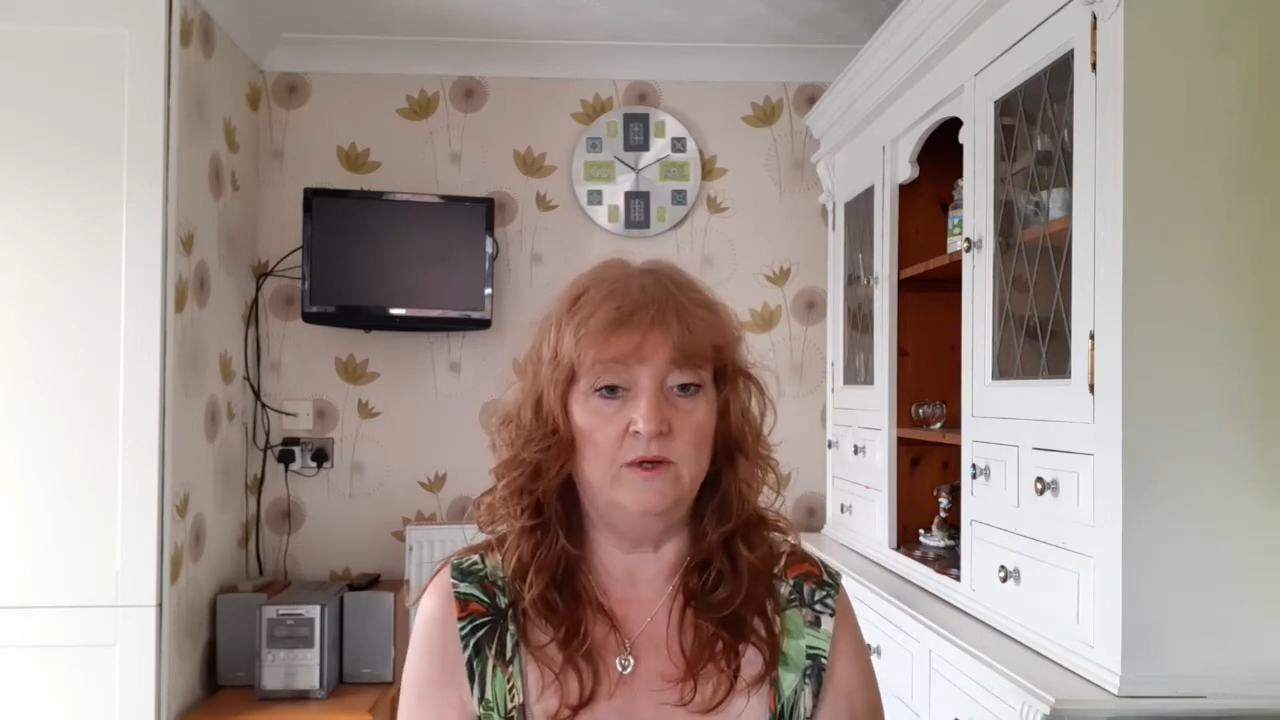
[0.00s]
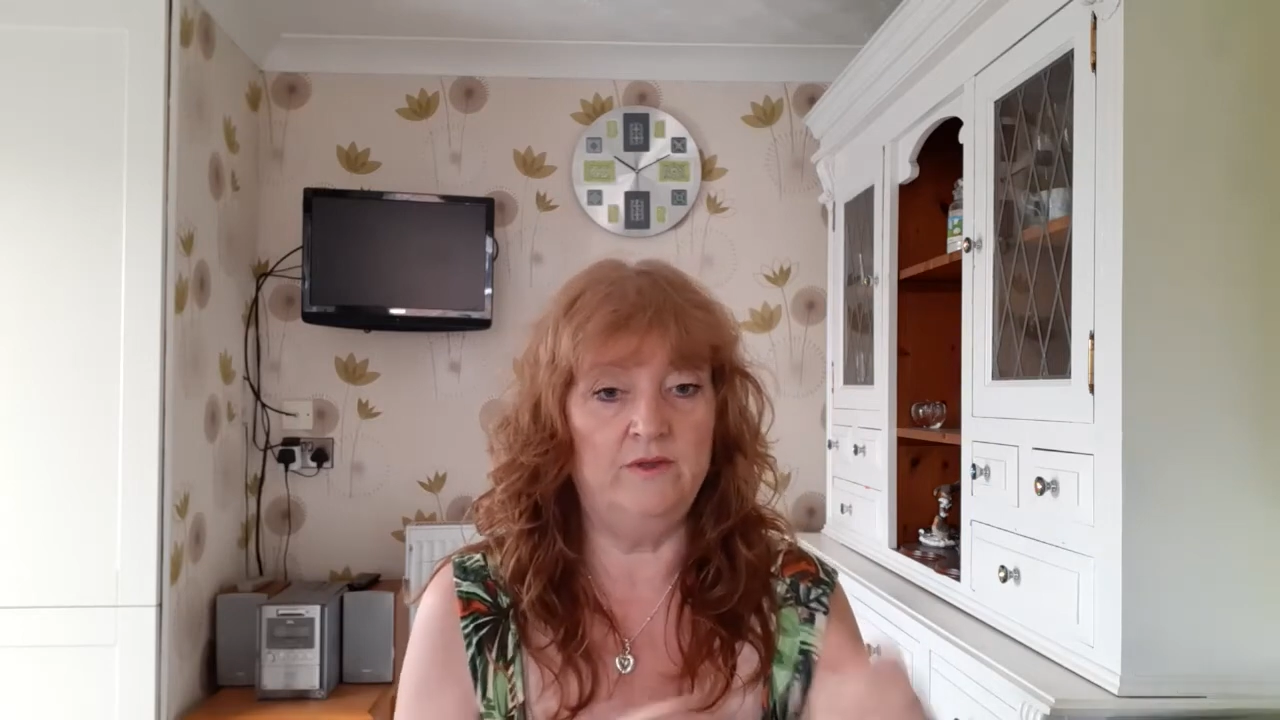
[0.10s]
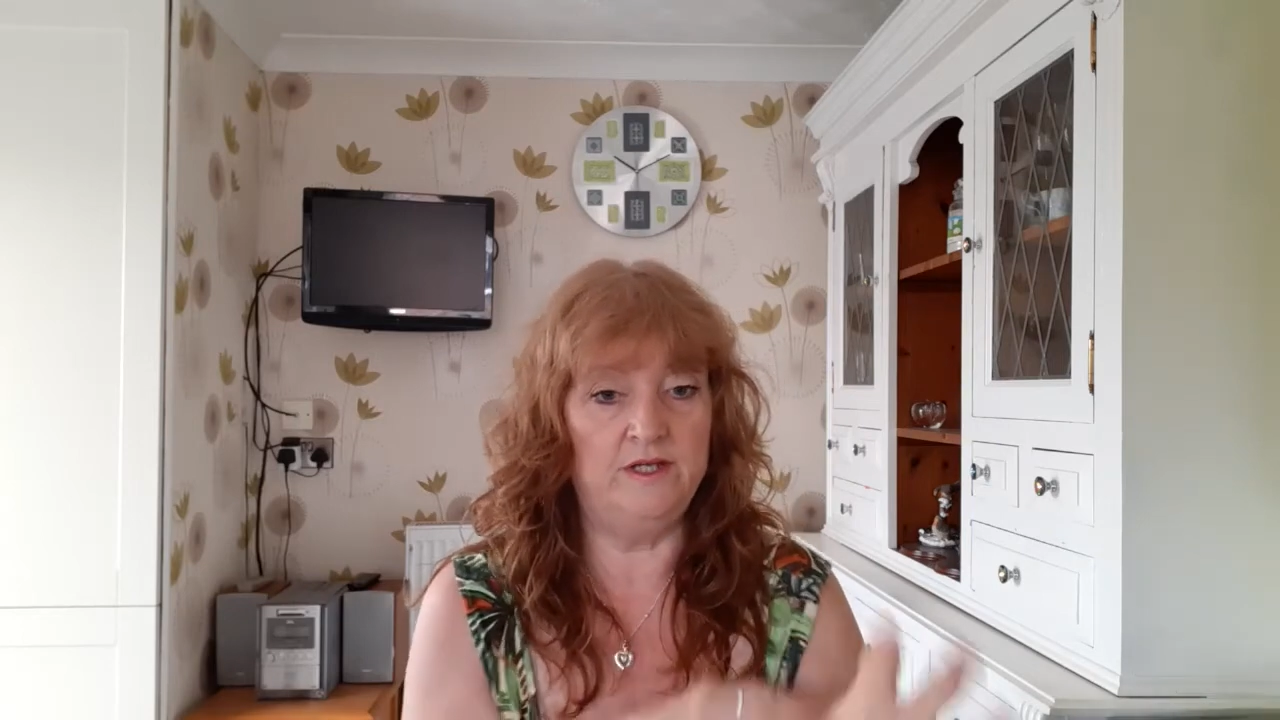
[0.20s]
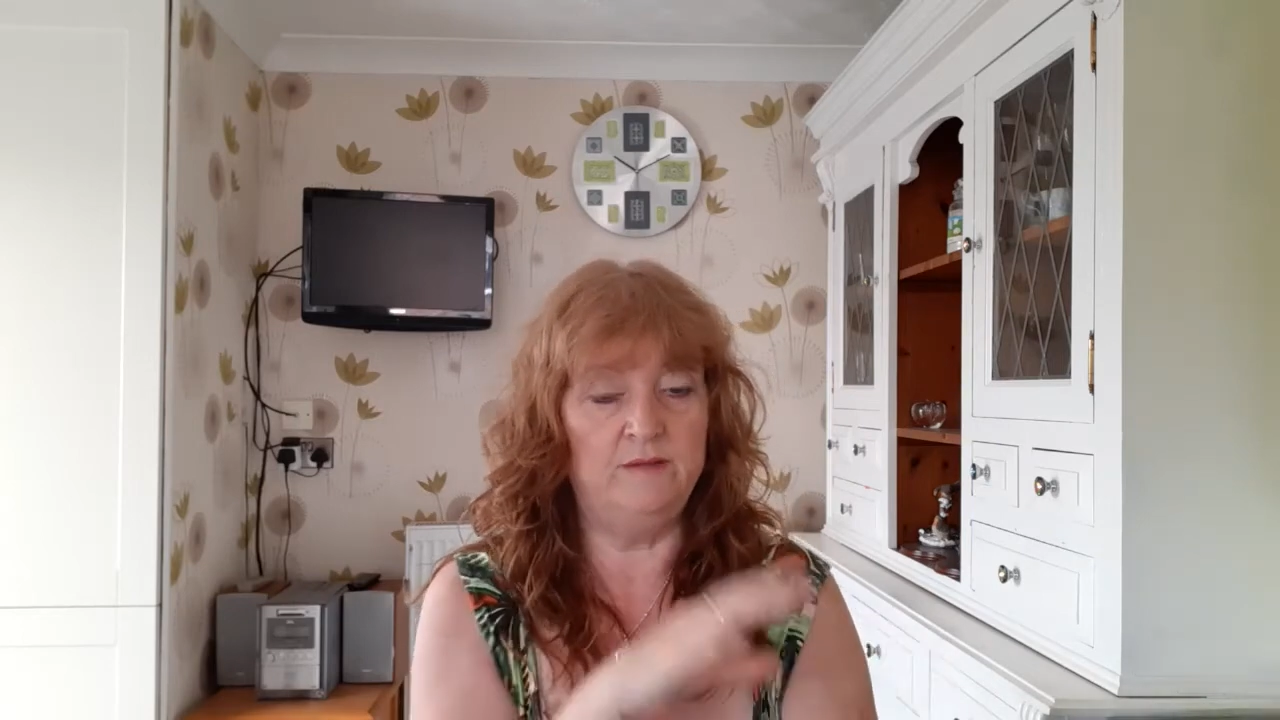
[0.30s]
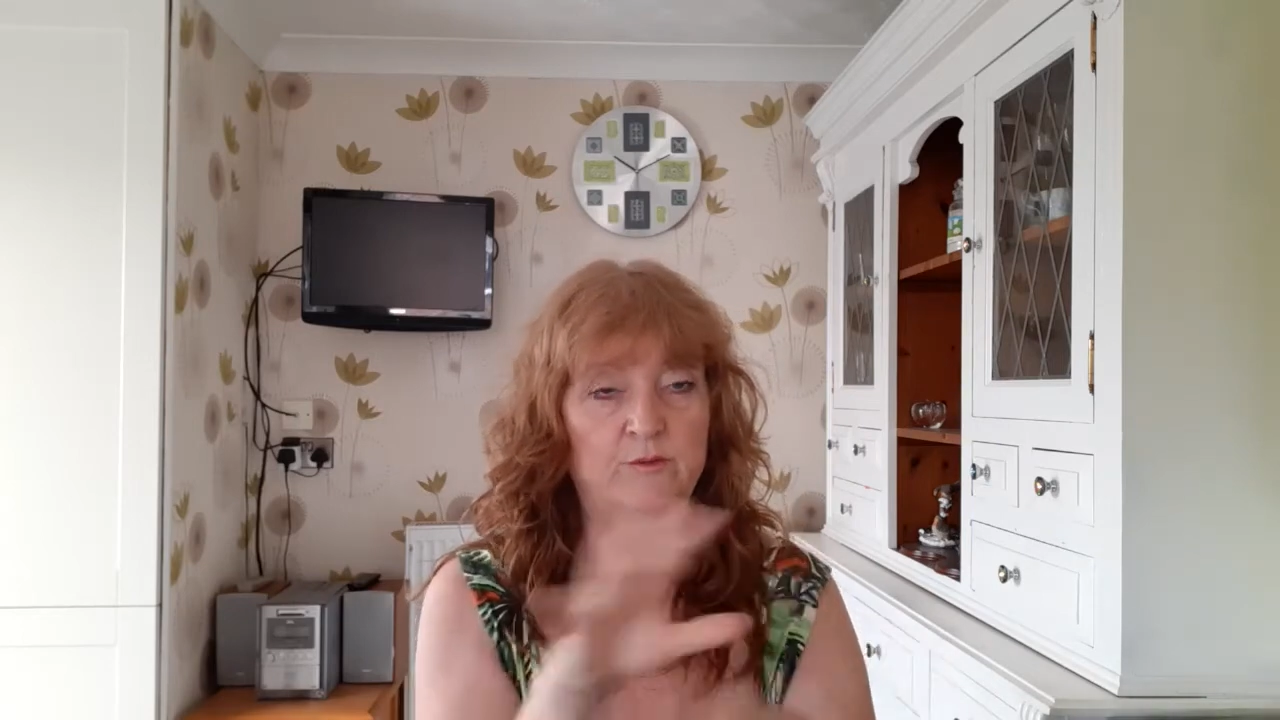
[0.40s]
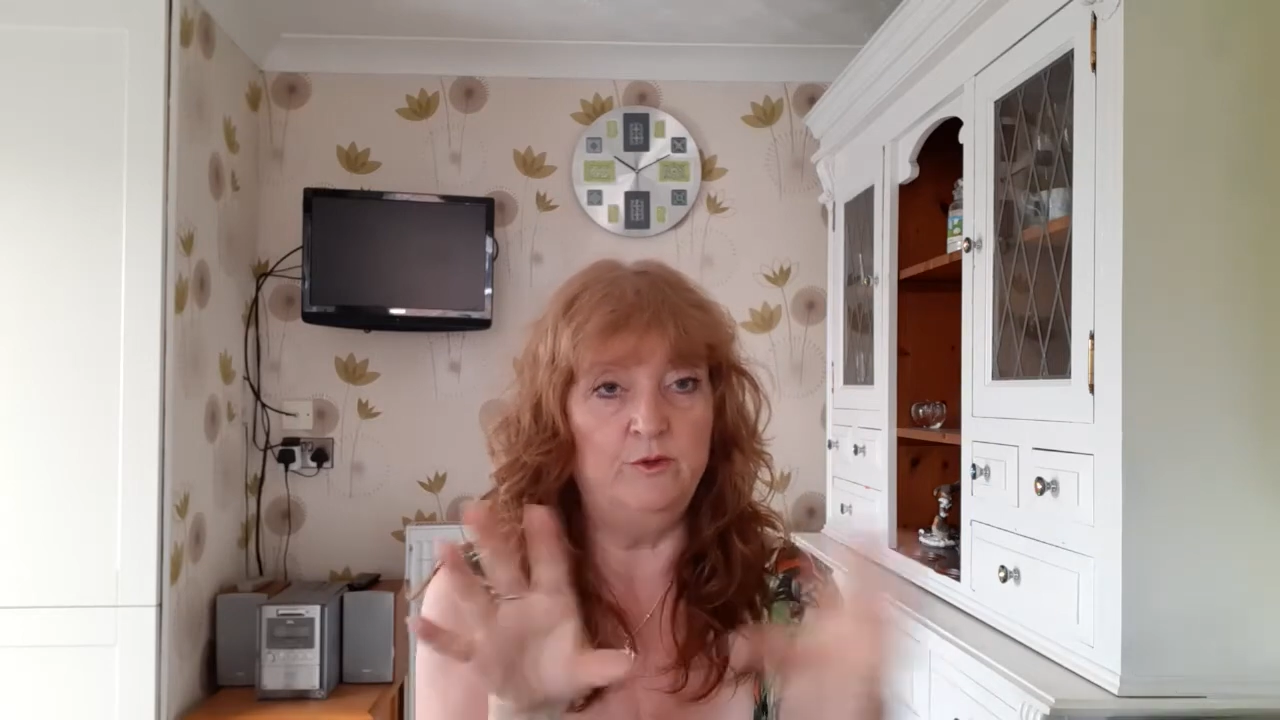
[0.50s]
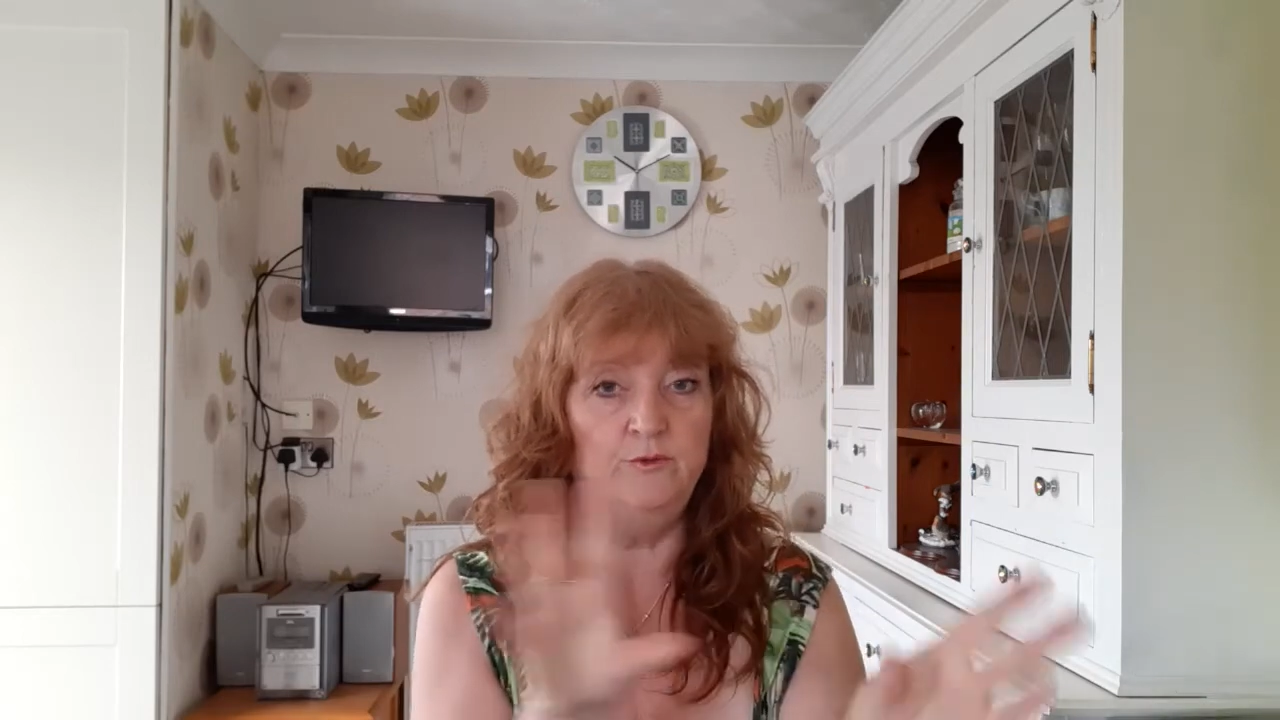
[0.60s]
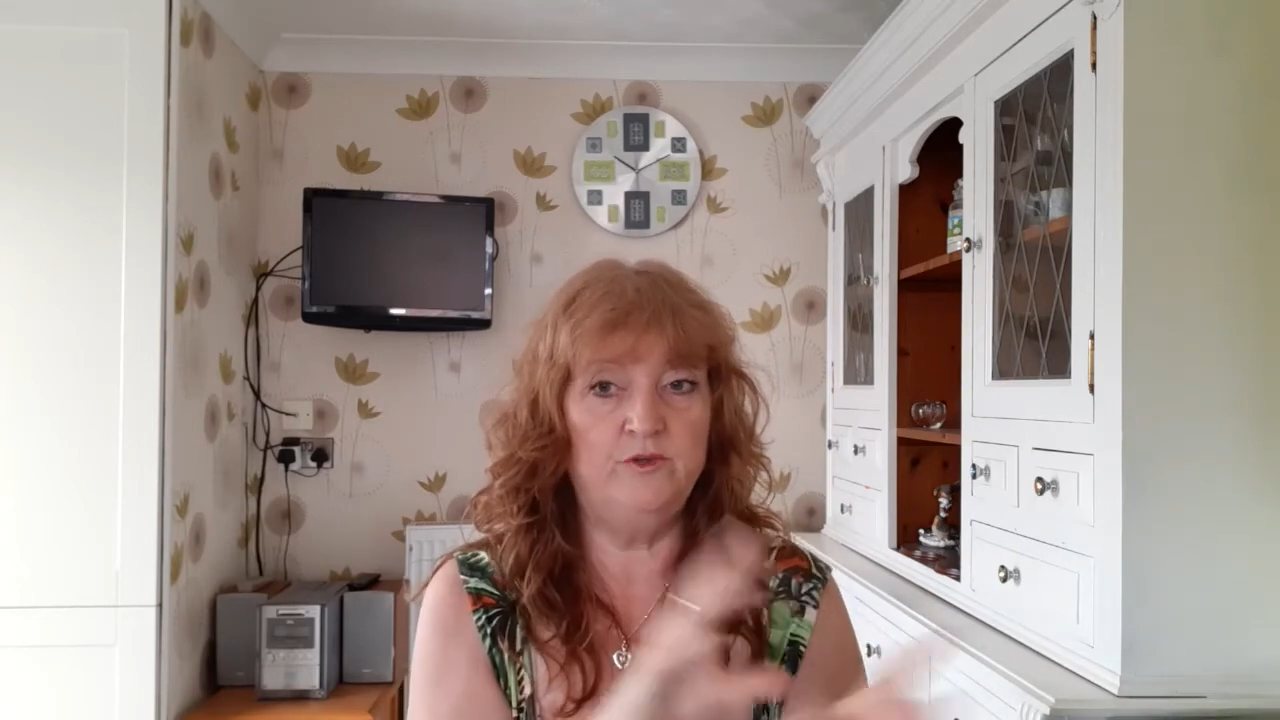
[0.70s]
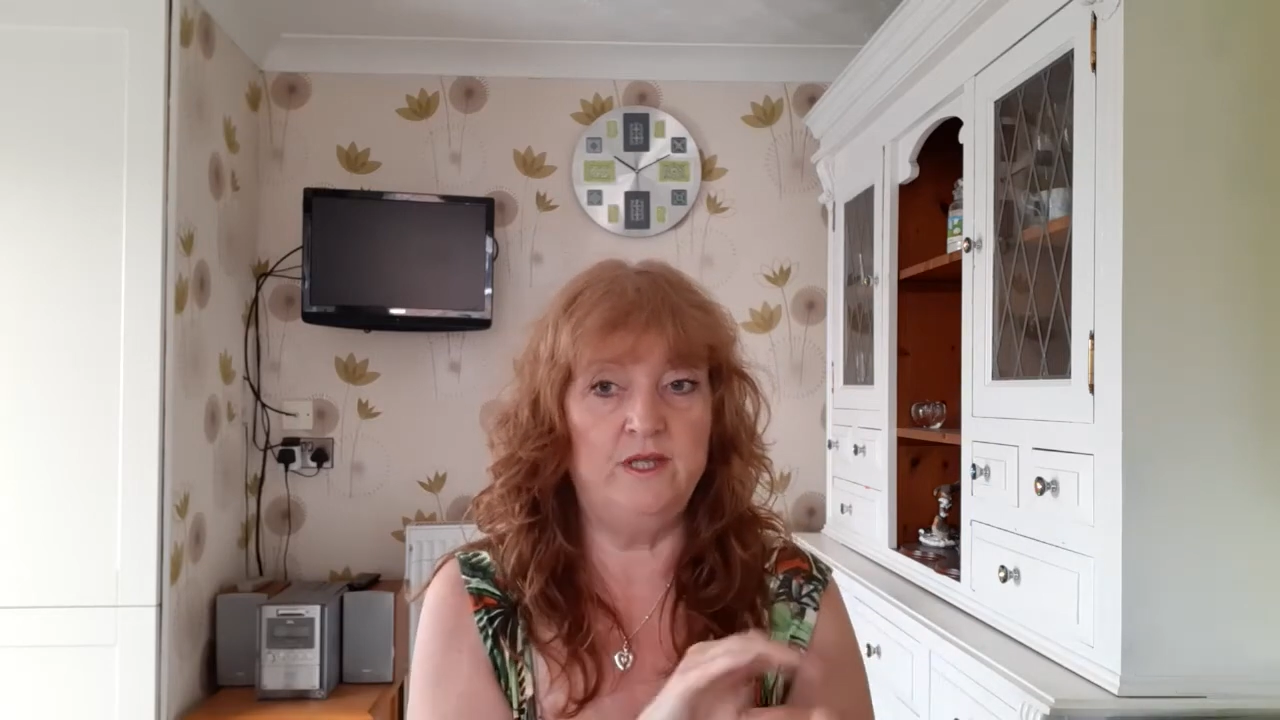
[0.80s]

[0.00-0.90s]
and then you moved